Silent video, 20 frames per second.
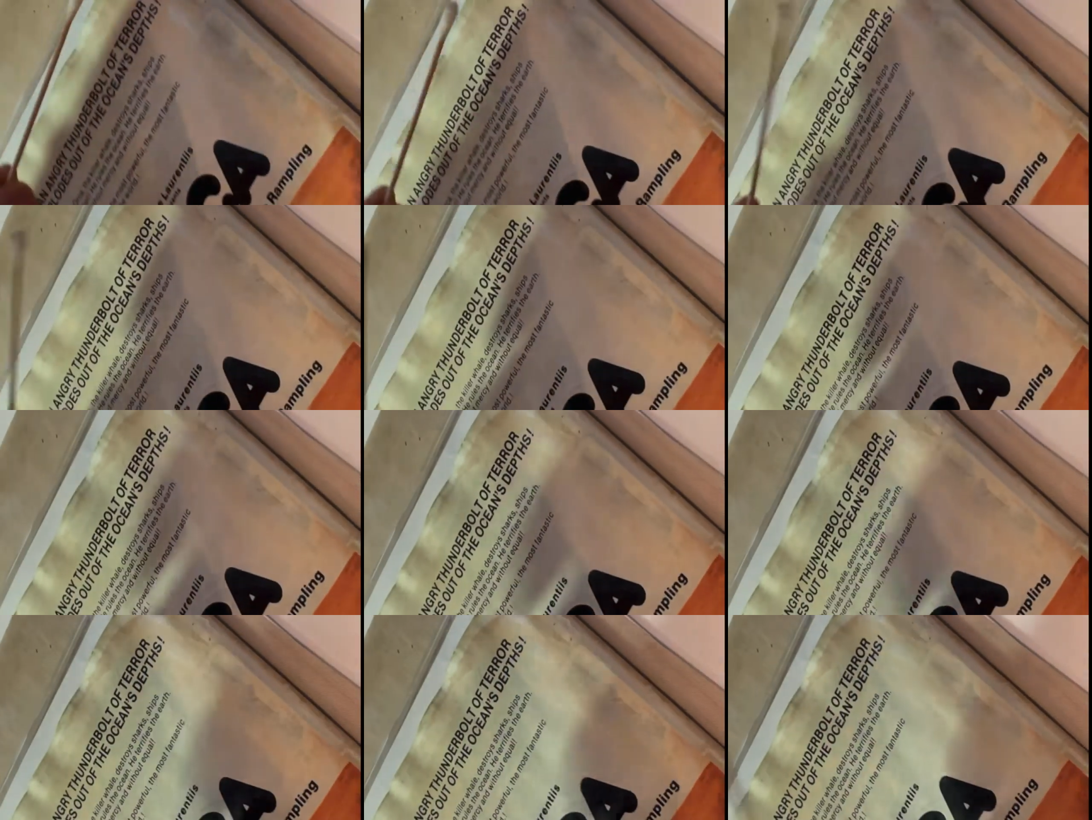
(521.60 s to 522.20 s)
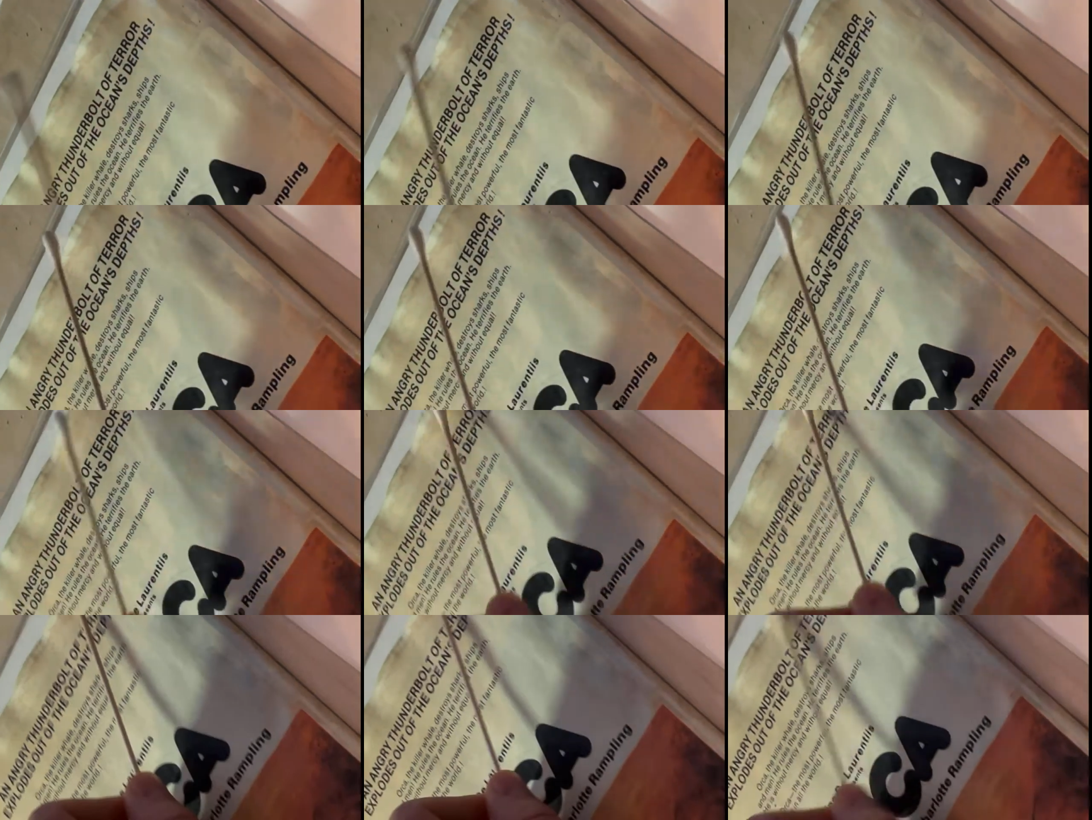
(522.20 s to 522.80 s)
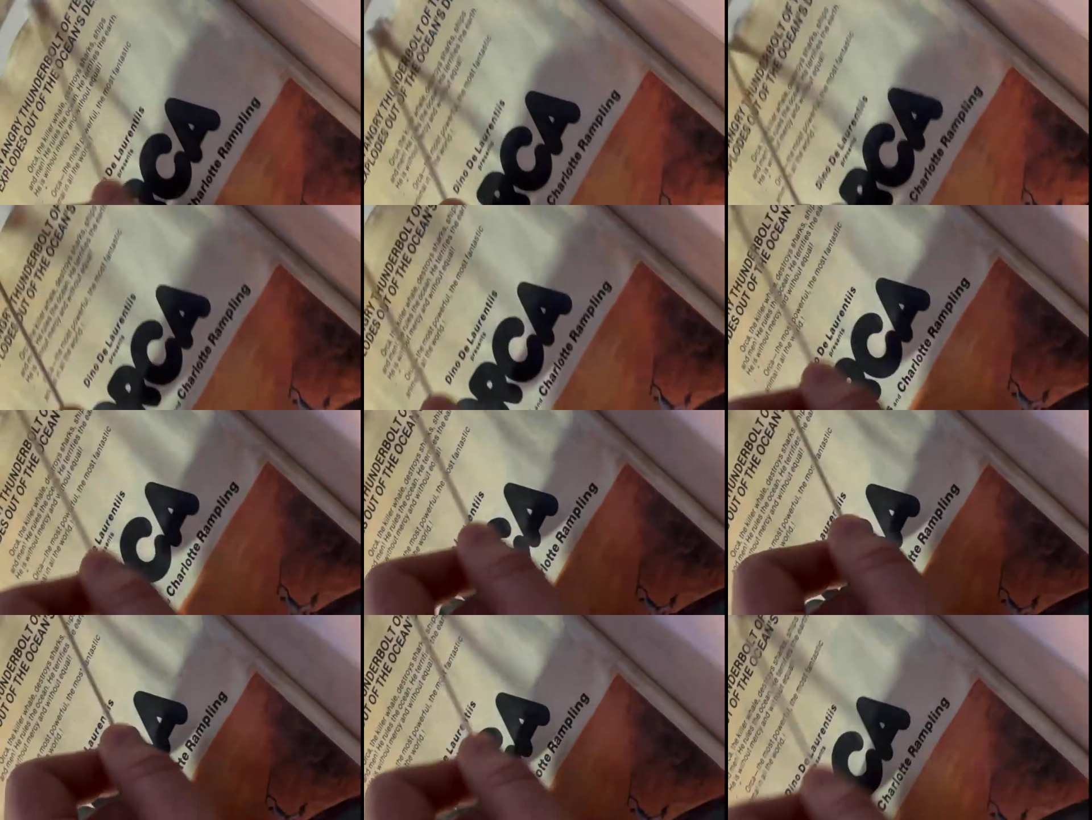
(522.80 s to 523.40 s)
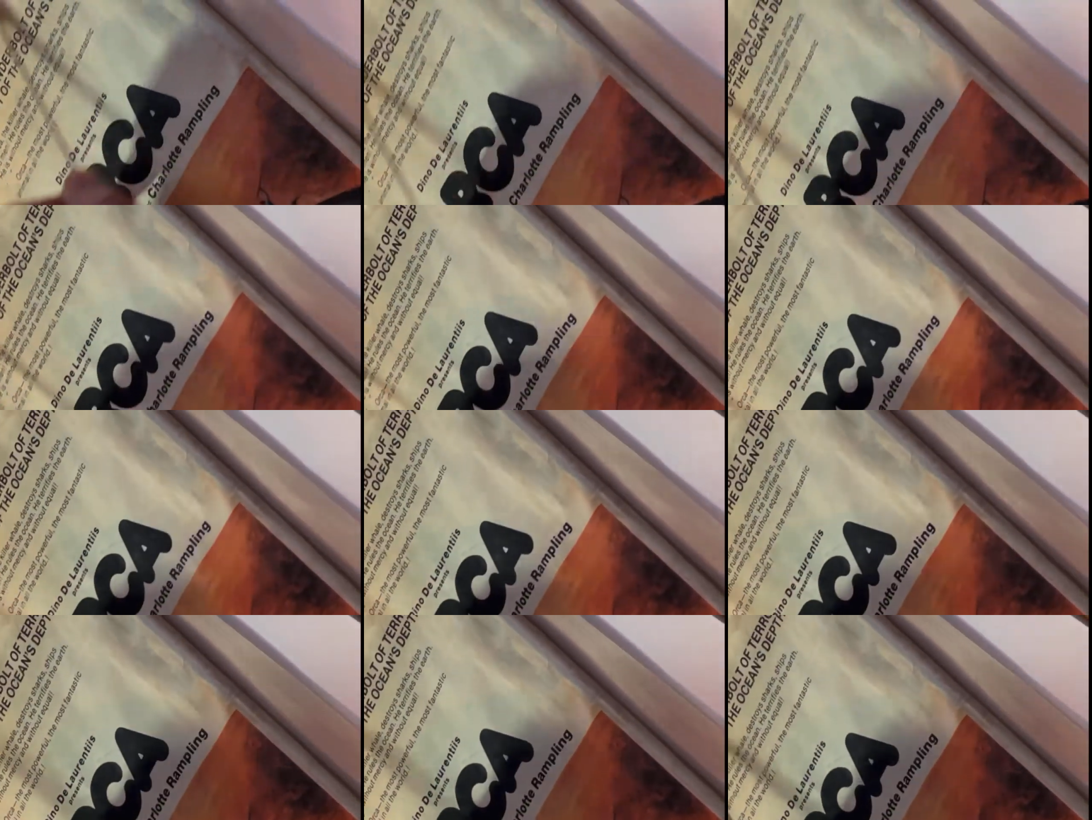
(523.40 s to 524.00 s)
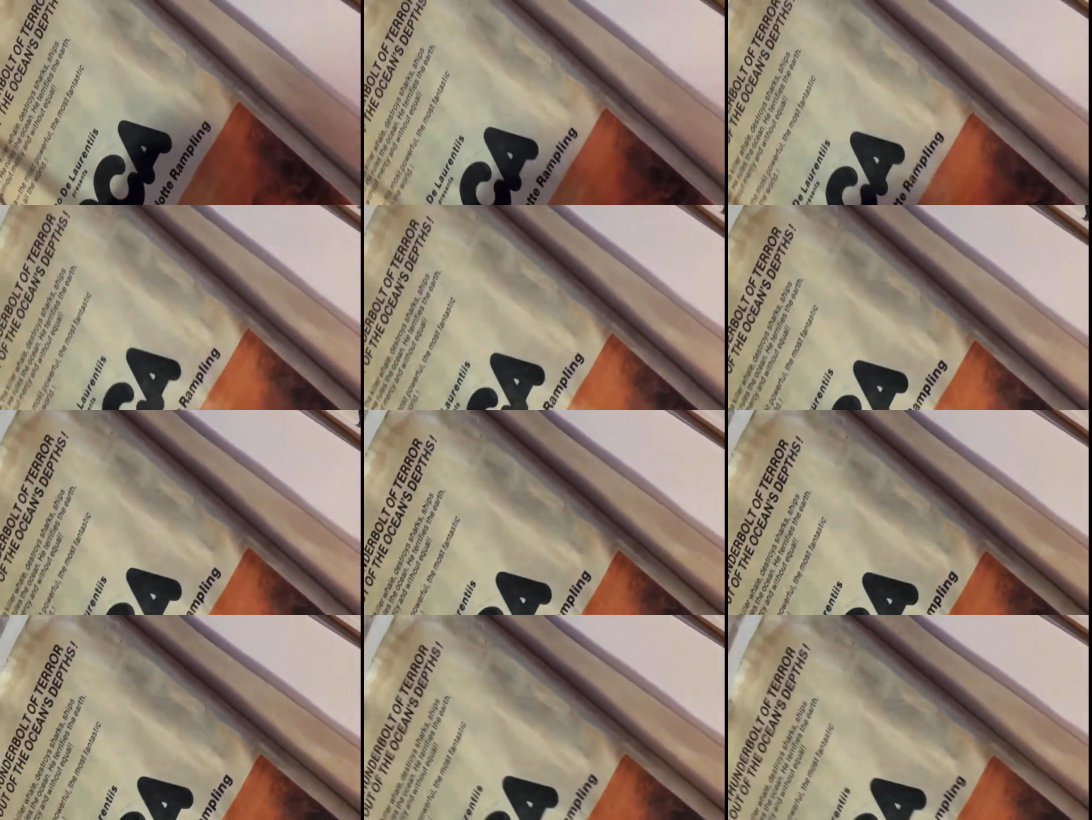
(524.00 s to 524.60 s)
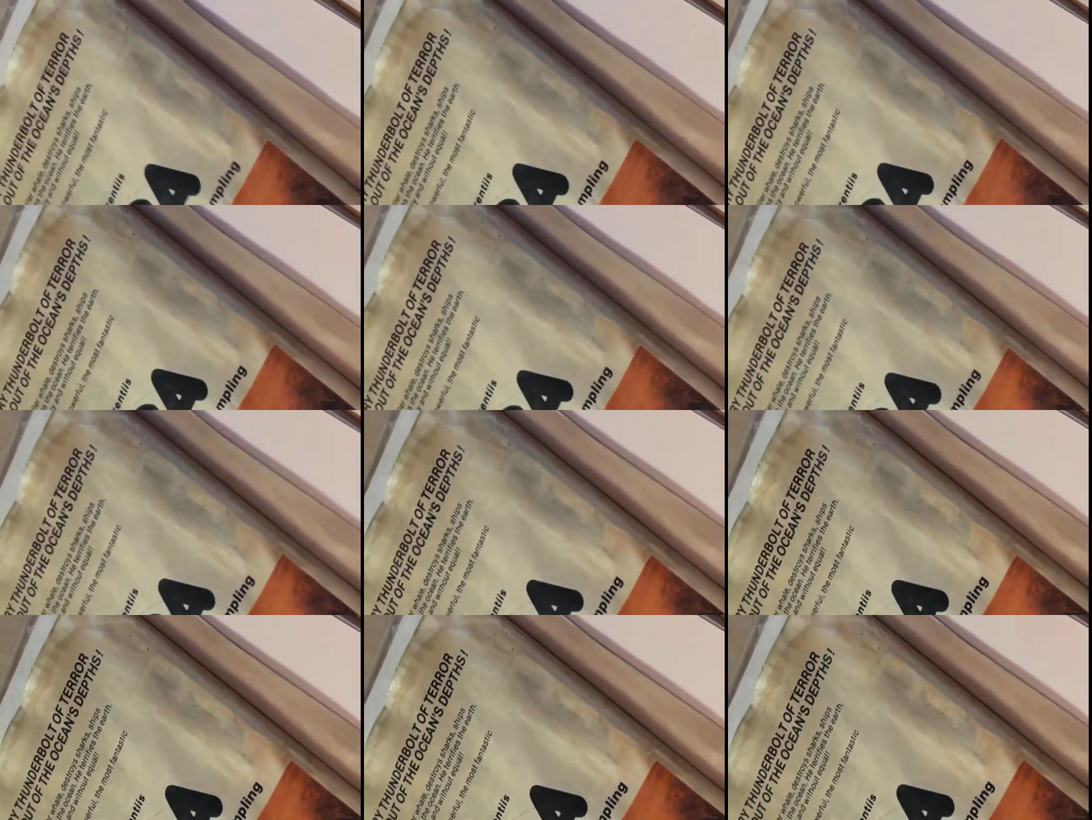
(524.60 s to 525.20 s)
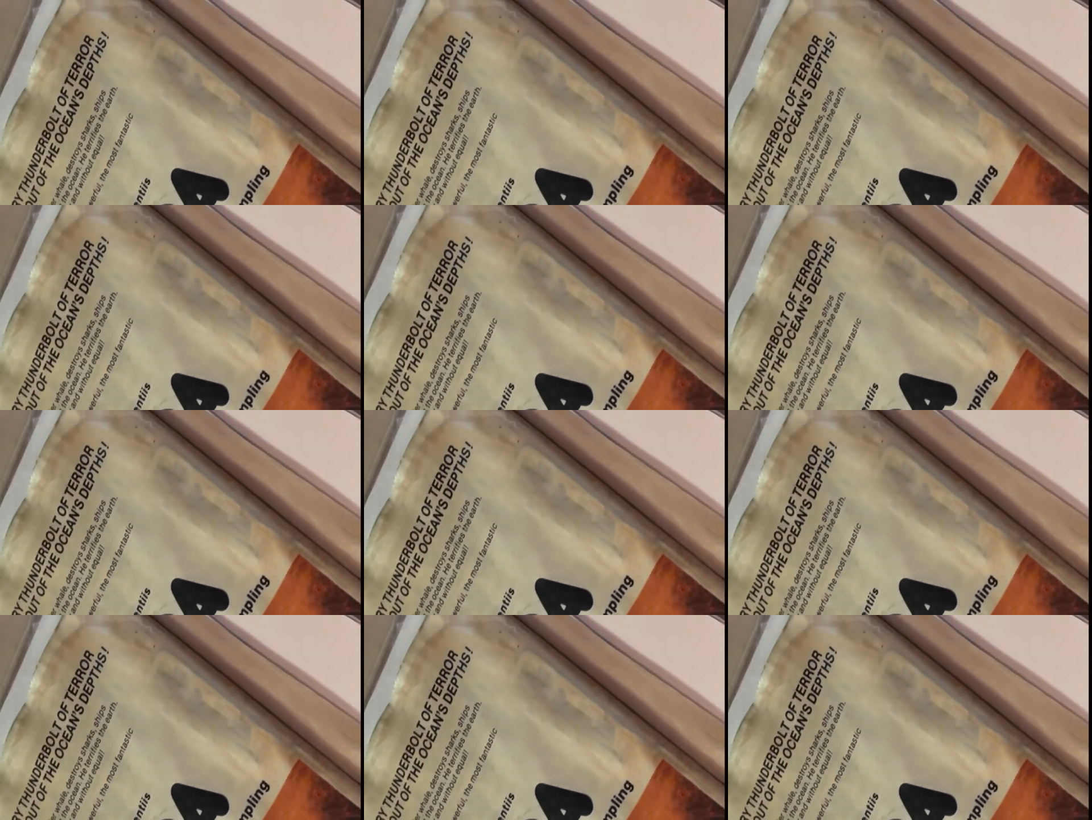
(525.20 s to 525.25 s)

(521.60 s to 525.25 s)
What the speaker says: [unreadable: no face in view]